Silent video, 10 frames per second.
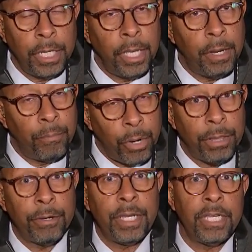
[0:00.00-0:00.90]
The uh,
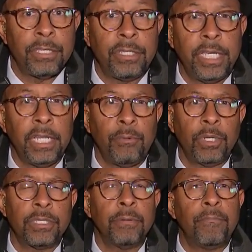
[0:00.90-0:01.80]
brother is dealing
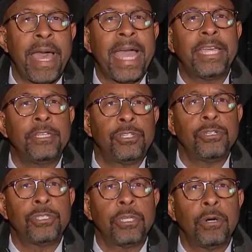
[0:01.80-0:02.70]
with some back
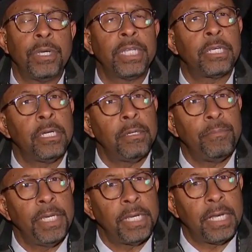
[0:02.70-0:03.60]
issues, so it
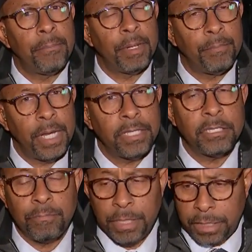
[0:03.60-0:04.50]
could be a couple of
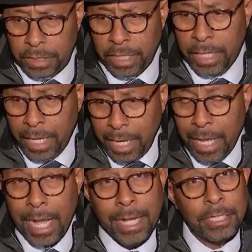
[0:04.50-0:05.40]
months, but uh,
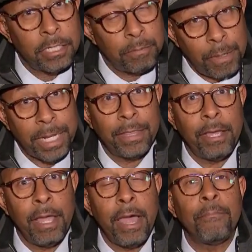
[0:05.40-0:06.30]
I suspect
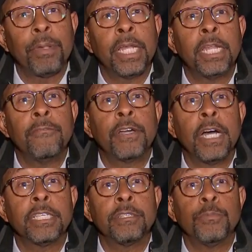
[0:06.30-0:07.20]
they'll have plenty of
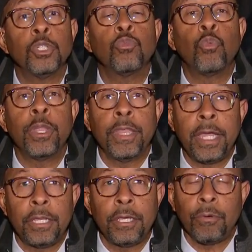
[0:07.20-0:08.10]
customers when
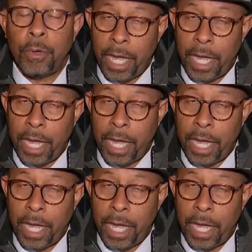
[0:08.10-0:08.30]
they do.